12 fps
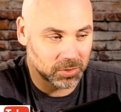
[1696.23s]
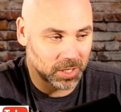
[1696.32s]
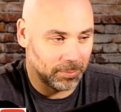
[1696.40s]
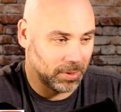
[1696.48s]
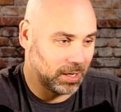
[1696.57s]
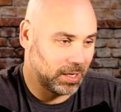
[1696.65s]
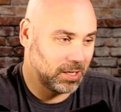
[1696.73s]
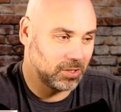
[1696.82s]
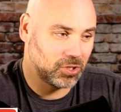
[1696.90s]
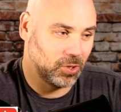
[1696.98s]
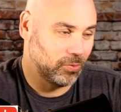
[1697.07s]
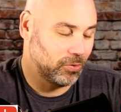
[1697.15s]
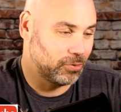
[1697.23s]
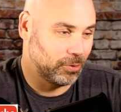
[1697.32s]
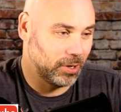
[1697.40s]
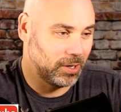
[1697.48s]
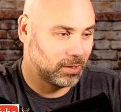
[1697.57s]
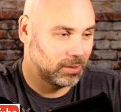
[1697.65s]
coming in, he can shoot the
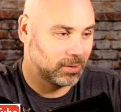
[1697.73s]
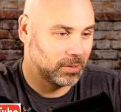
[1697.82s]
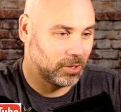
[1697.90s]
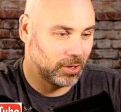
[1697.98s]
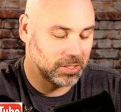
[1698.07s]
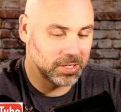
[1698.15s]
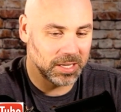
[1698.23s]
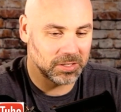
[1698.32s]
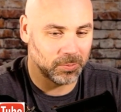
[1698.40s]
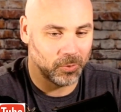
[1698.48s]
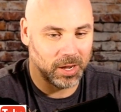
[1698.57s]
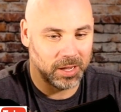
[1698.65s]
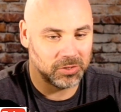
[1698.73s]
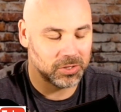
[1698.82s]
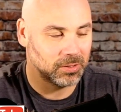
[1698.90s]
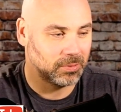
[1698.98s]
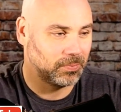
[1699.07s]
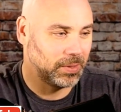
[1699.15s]
three. You know, he's got some range
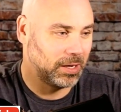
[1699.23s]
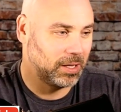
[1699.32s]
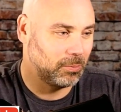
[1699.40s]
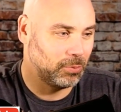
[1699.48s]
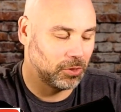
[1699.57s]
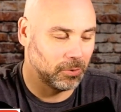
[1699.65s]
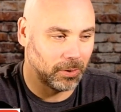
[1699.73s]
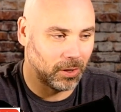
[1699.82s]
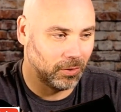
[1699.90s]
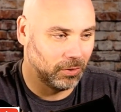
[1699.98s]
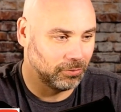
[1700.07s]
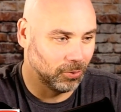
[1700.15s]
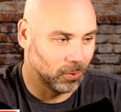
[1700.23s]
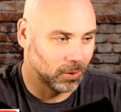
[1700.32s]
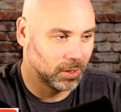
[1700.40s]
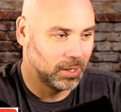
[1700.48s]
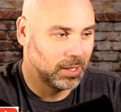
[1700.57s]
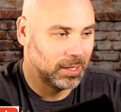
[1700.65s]
and he can put the ball on the floor.
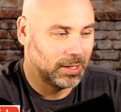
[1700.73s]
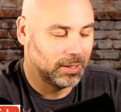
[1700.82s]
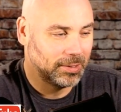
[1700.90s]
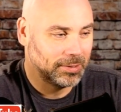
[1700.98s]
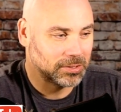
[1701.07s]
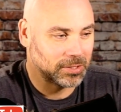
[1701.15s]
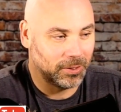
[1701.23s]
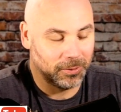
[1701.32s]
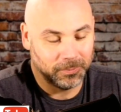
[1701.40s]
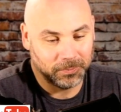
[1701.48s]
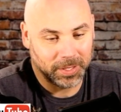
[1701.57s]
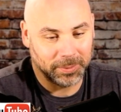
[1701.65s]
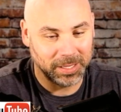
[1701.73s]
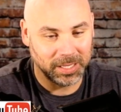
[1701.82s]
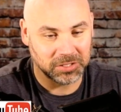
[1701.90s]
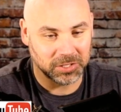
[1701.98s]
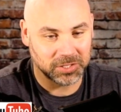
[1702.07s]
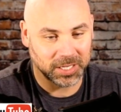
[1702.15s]
So I mean, as
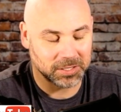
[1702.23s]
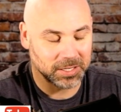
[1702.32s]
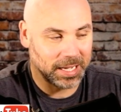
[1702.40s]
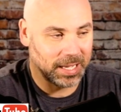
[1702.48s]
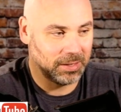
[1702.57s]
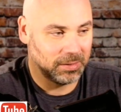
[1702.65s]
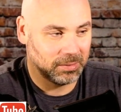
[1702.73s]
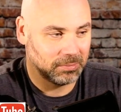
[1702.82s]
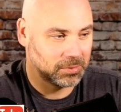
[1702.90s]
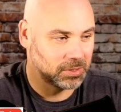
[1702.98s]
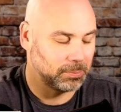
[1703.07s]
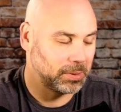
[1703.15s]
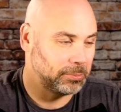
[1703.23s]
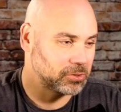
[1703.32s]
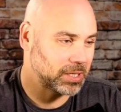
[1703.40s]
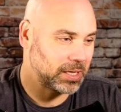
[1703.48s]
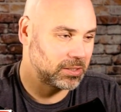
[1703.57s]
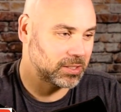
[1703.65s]
a 6'9", some people
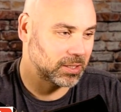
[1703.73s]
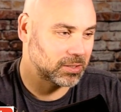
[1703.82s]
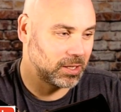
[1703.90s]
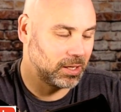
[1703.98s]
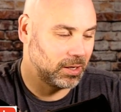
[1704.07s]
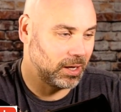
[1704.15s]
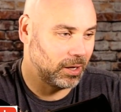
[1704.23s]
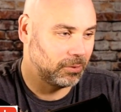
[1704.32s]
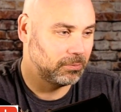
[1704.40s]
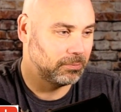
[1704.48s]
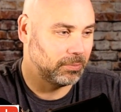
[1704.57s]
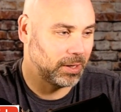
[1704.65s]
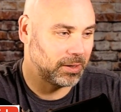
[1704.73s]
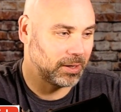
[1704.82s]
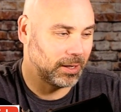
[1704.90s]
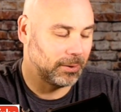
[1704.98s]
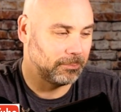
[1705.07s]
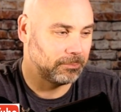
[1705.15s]
say he's 6'10" now, but
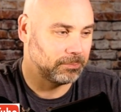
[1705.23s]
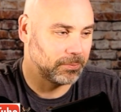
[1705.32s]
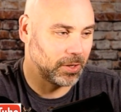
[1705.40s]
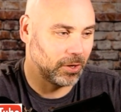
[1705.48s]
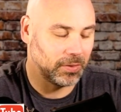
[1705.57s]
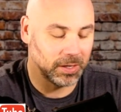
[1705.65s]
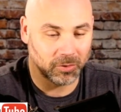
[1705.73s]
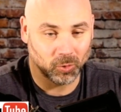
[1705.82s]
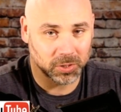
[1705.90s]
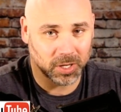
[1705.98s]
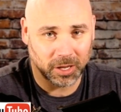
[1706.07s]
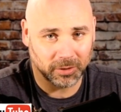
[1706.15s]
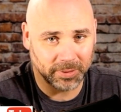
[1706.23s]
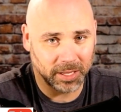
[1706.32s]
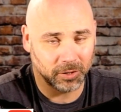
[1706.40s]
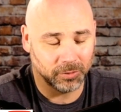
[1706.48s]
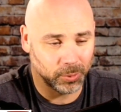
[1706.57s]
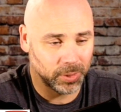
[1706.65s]
you know, and then of course Connor
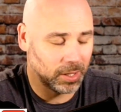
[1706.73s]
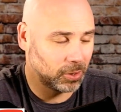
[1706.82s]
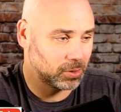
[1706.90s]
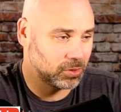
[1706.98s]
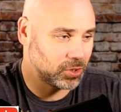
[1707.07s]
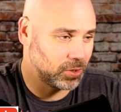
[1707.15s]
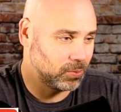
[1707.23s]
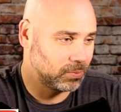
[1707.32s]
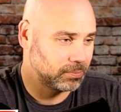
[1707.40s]
Vanover, we know can shoot.